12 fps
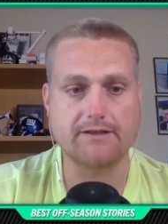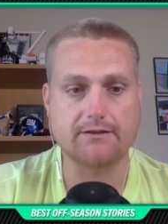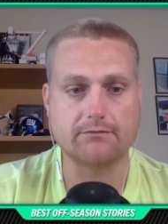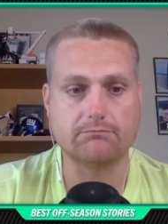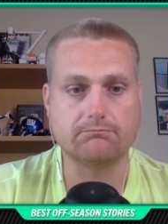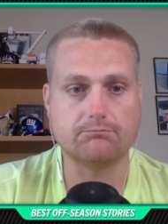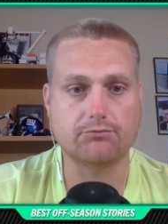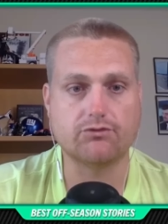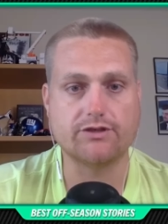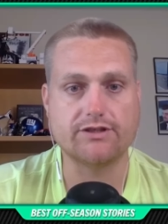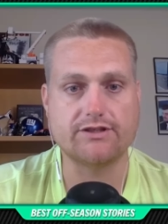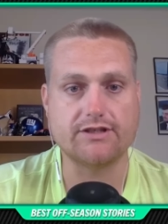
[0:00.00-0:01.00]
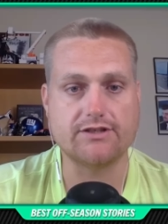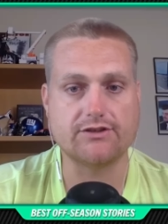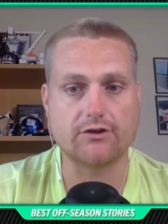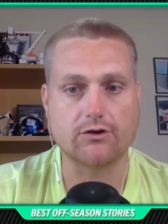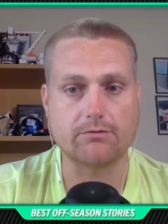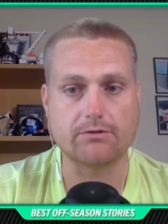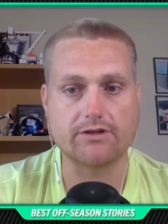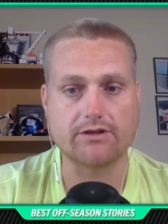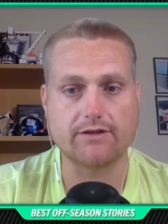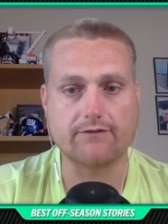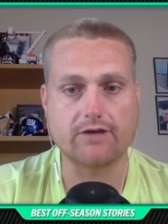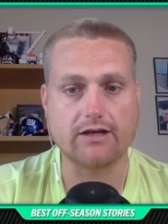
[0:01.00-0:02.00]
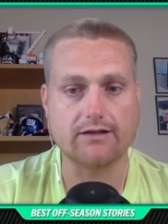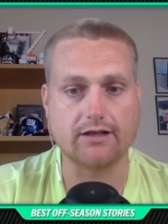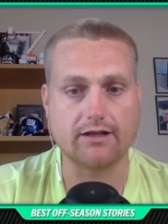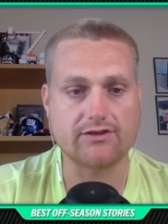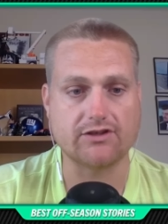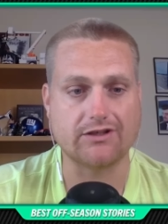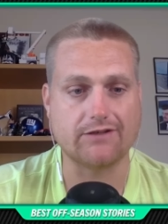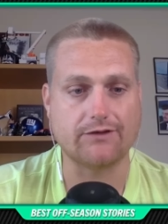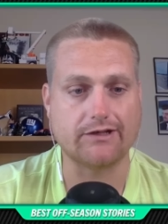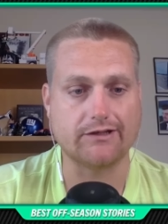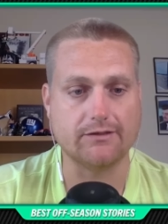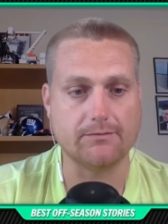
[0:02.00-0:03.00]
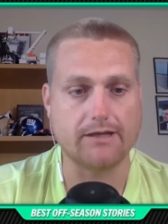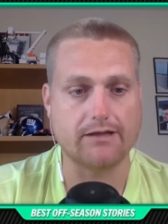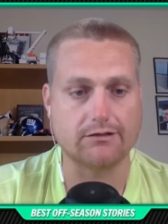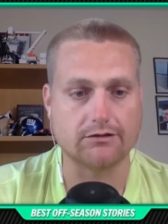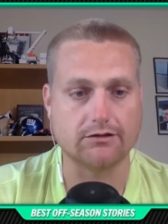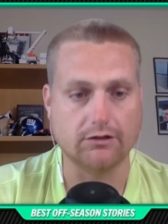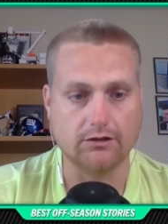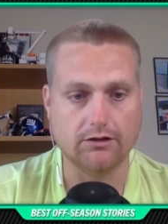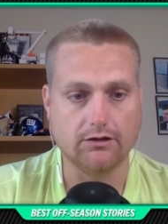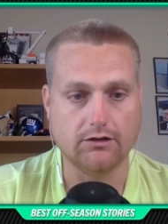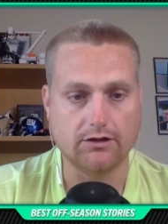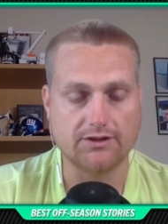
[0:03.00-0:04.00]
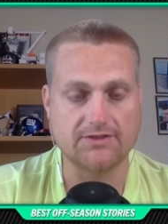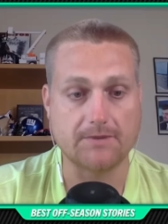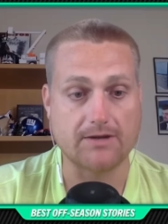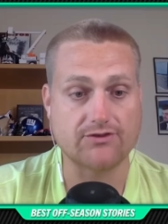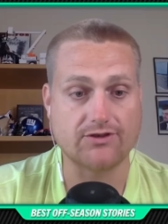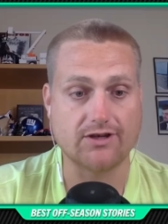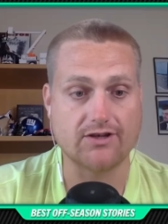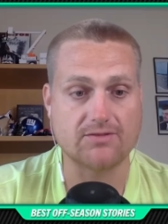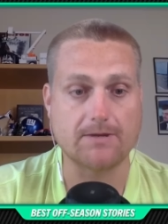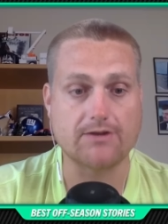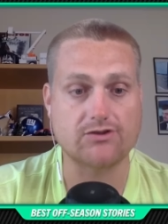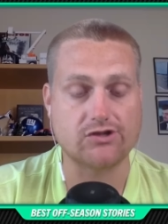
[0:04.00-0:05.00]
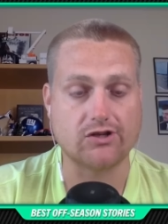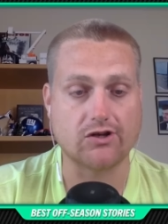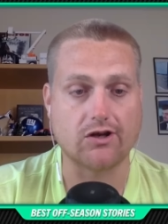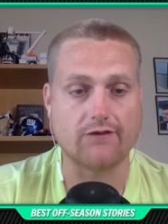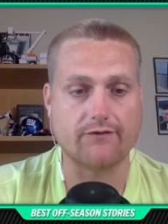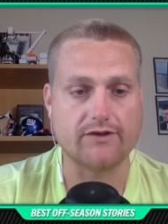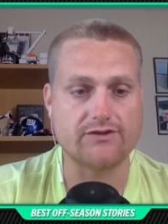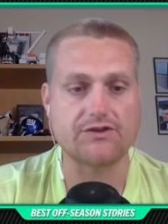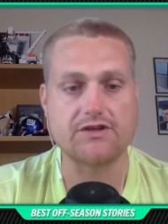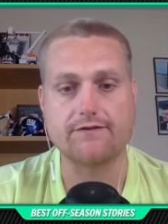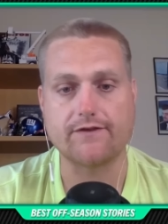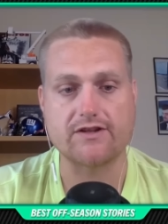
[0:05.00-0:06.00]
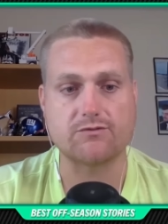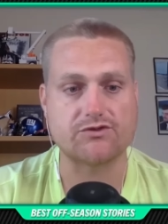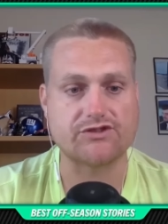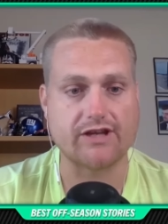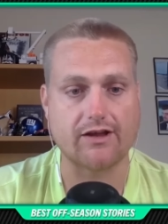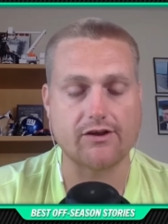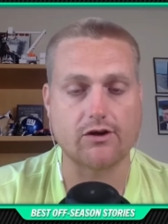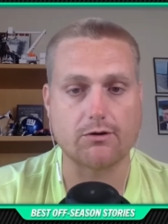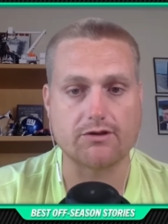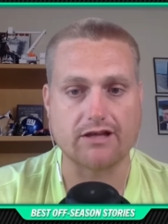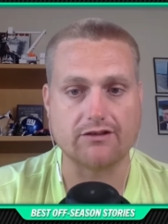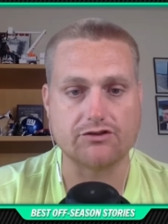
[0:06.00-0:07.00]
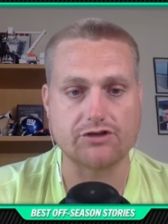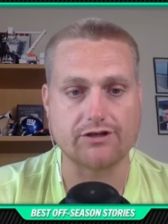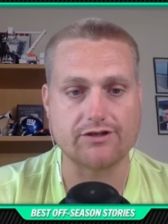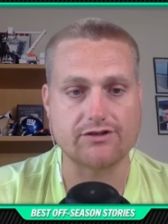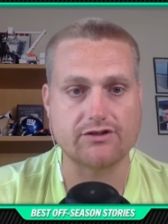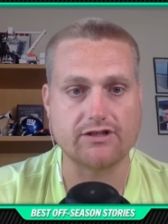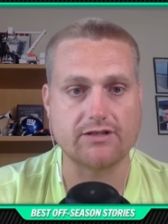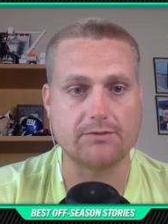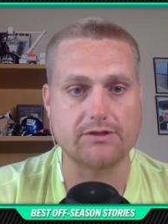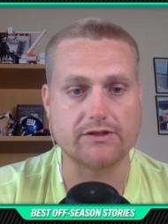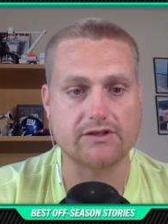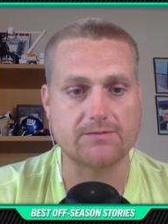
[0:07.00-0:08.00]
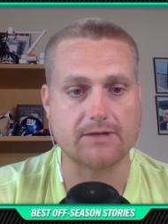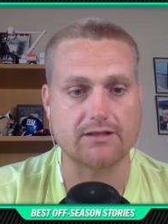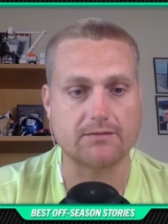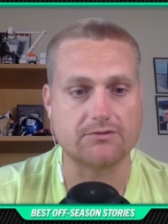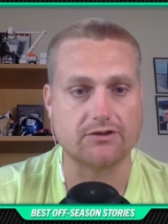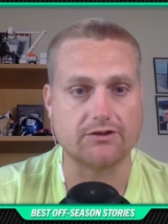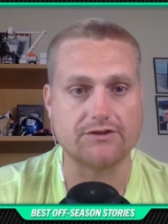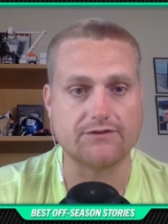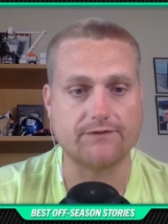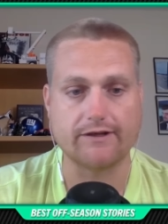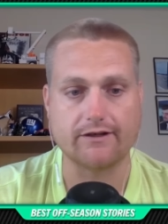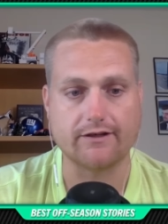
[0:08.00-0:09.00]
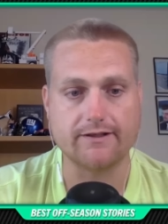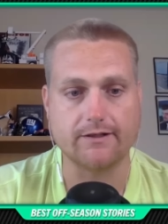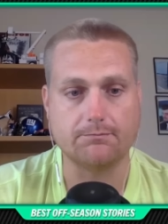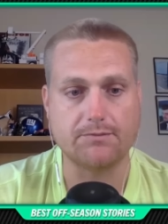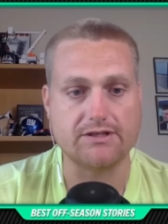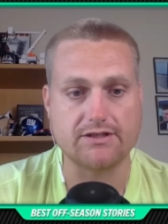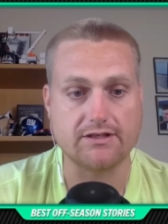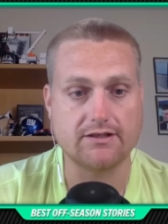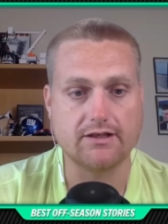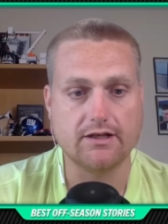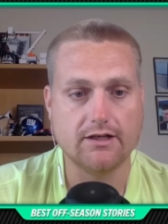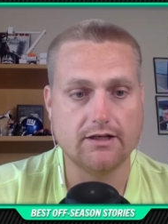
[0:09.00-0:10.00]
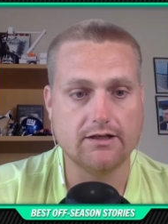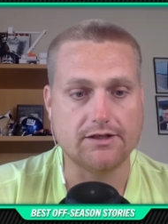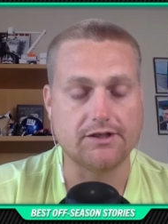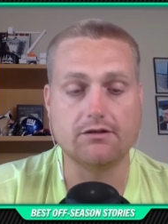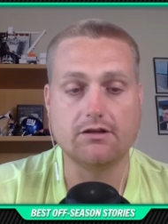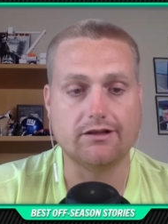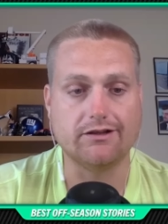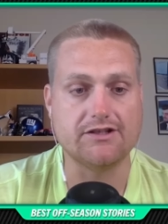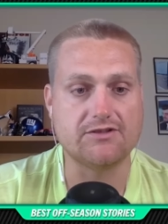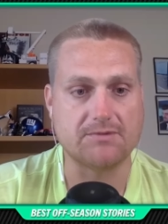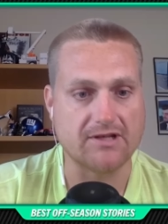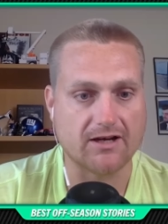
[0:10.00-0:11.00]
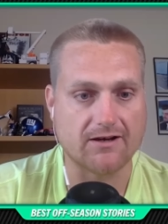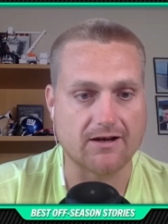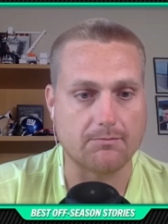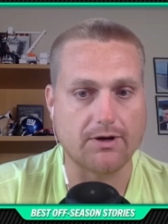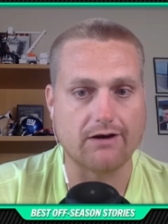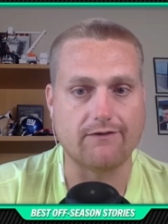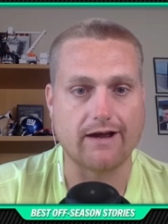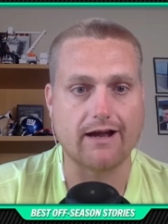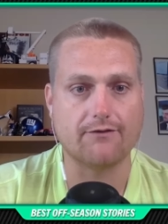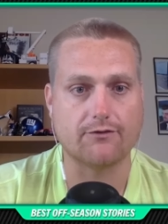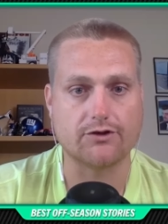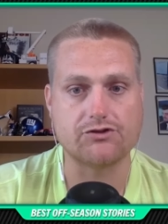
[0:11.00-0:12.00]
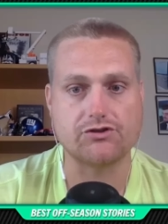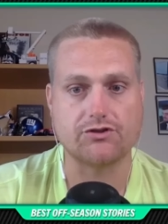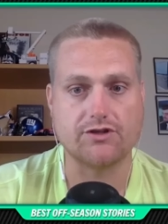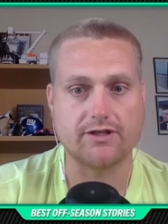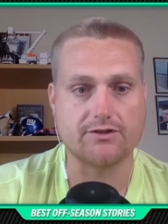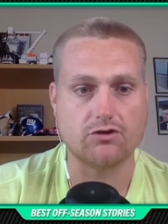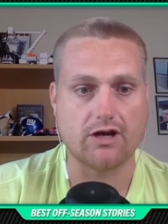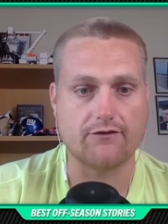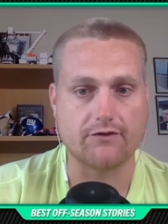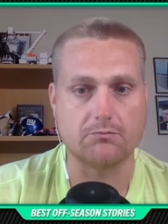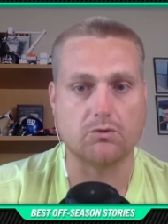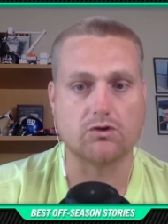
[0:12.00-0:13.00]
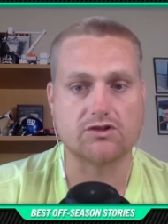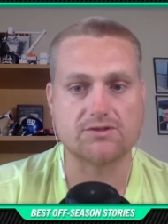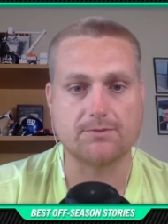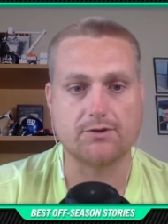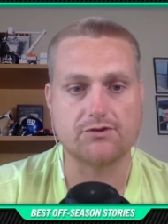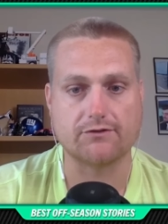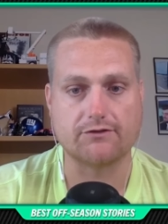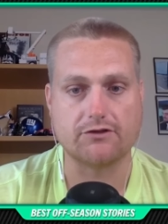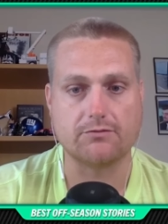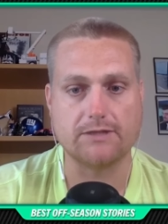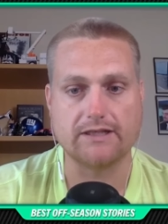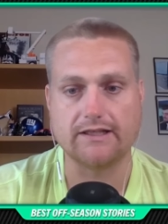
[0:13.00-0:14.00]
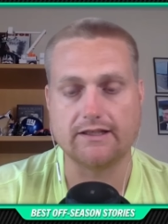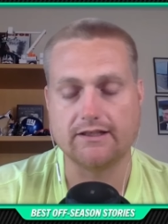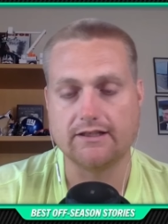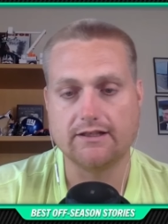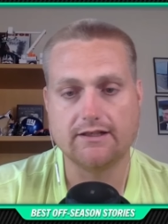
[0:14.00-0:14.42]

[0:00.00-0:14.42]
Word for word: make a pretty decent argument that they've gotten like significantly better, especially especially on offense. The defense, we'll see how they are without L'Jarius Sneed, but you expect them yep. to at least figure, you know, be de- you know, at least be a- above average, and then you have a more explosive QB.